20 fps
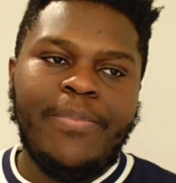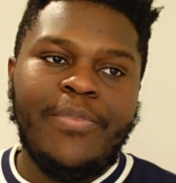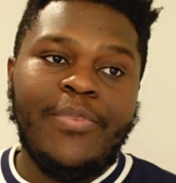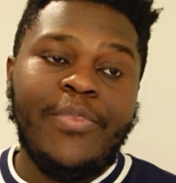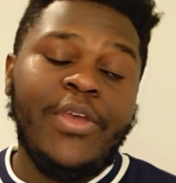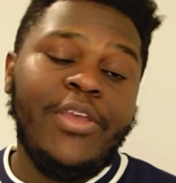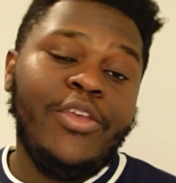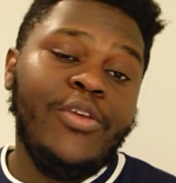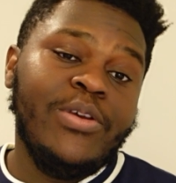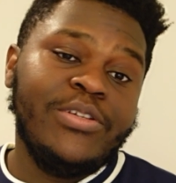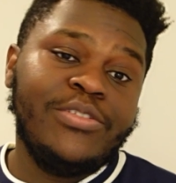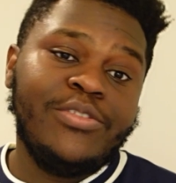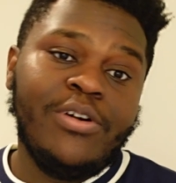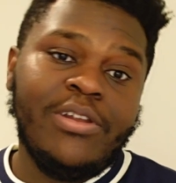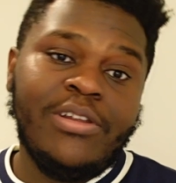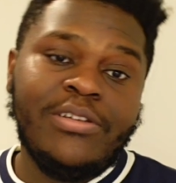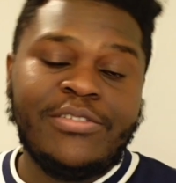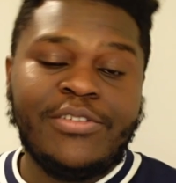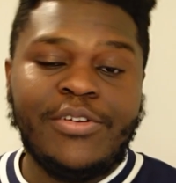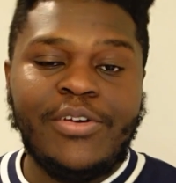US
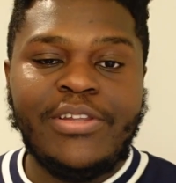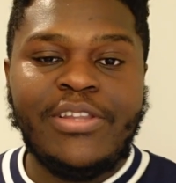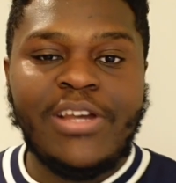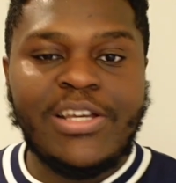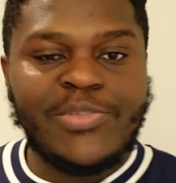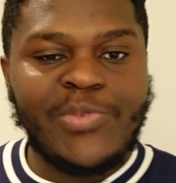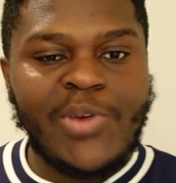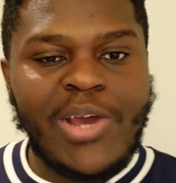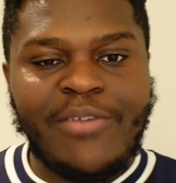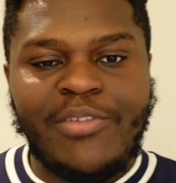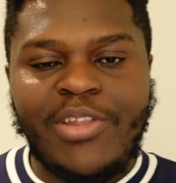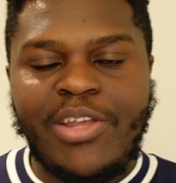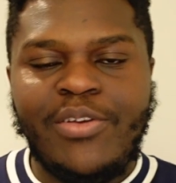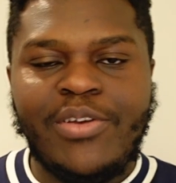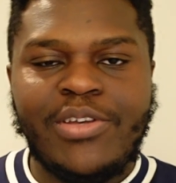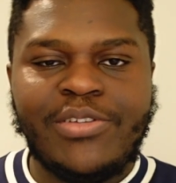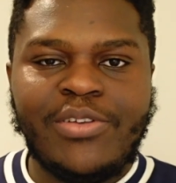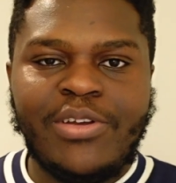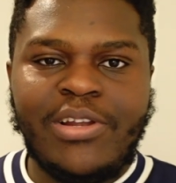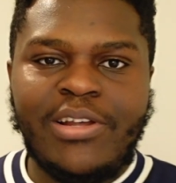dollar. So it does whatever the
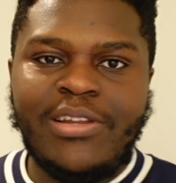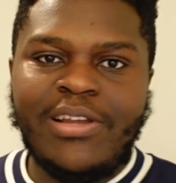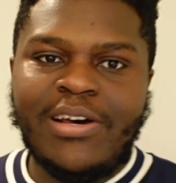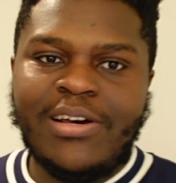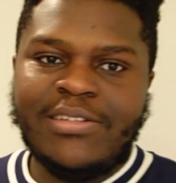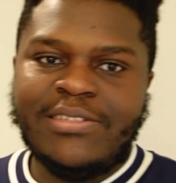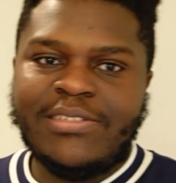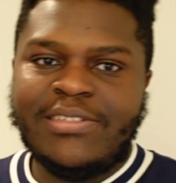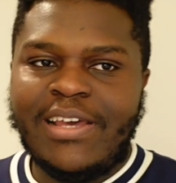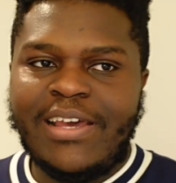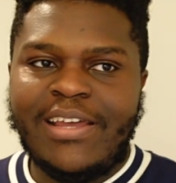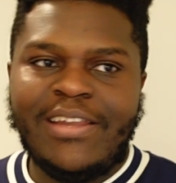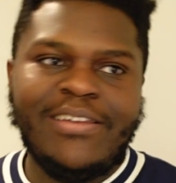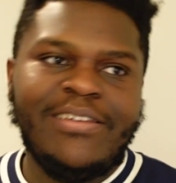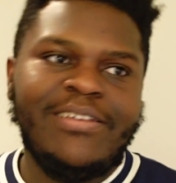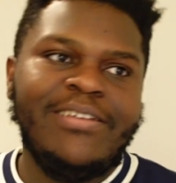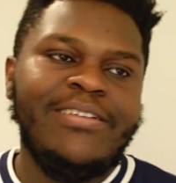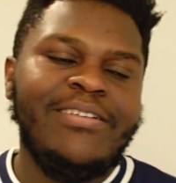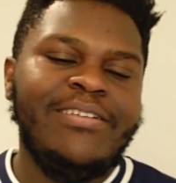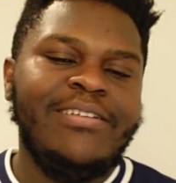US dollar does,
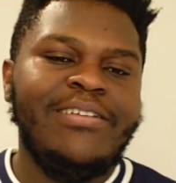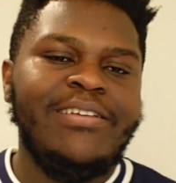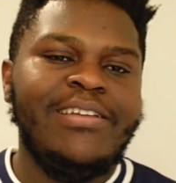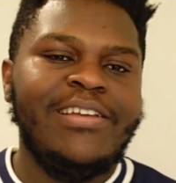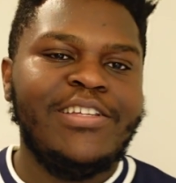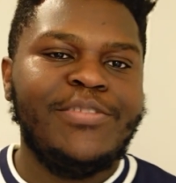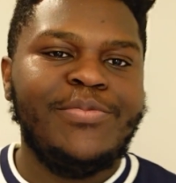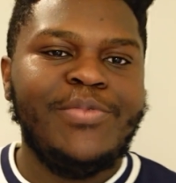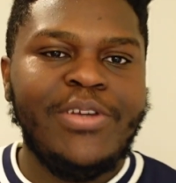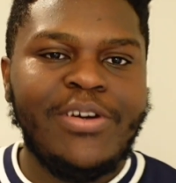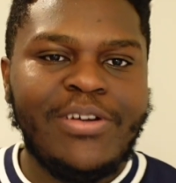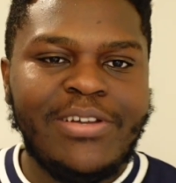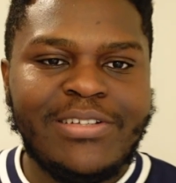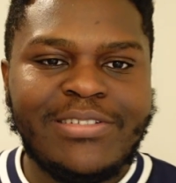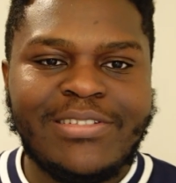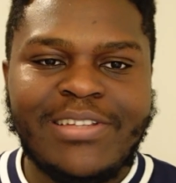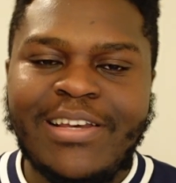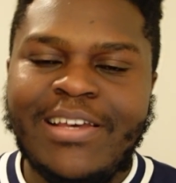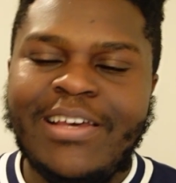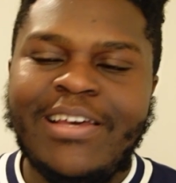and let's be
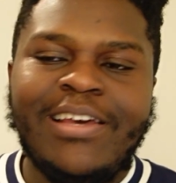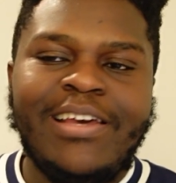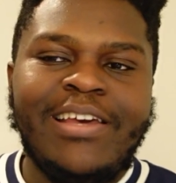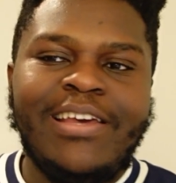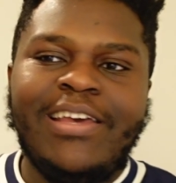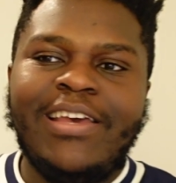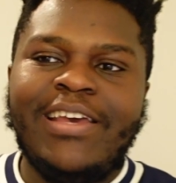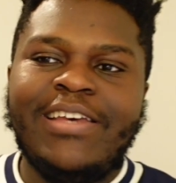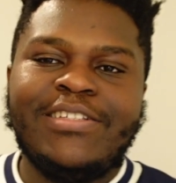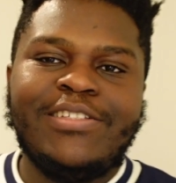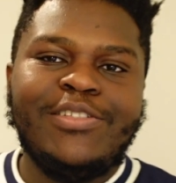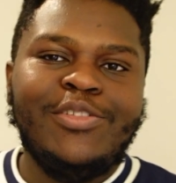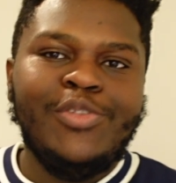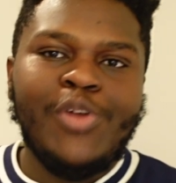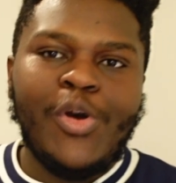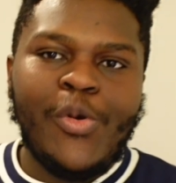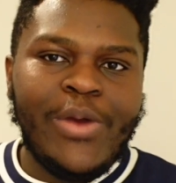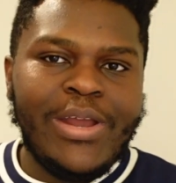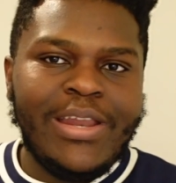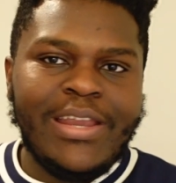honest, it's
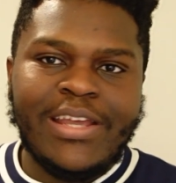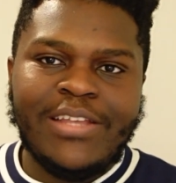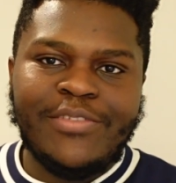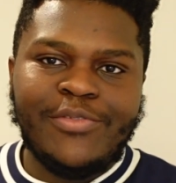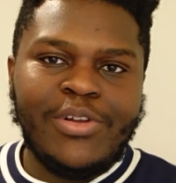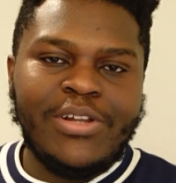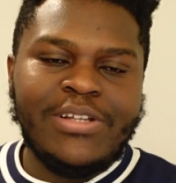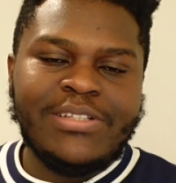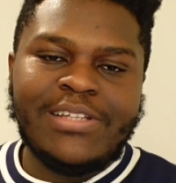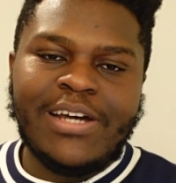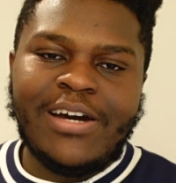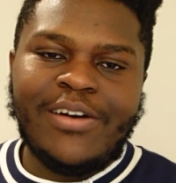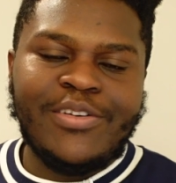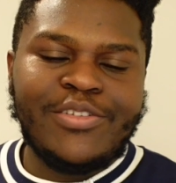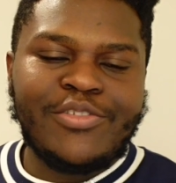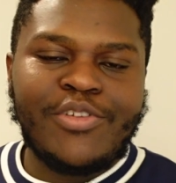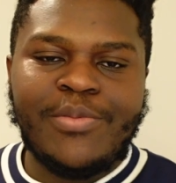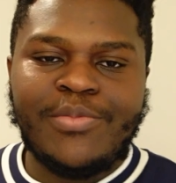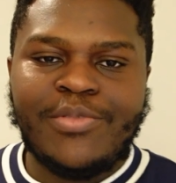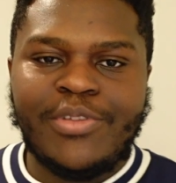nowhere near as volatile as
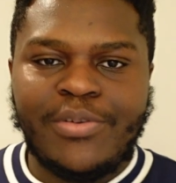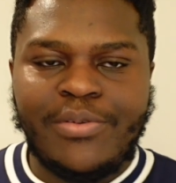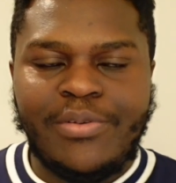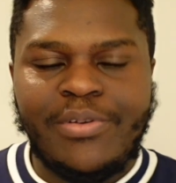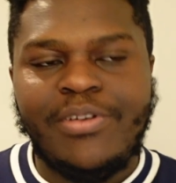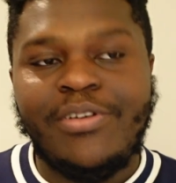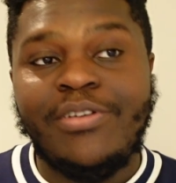crypto.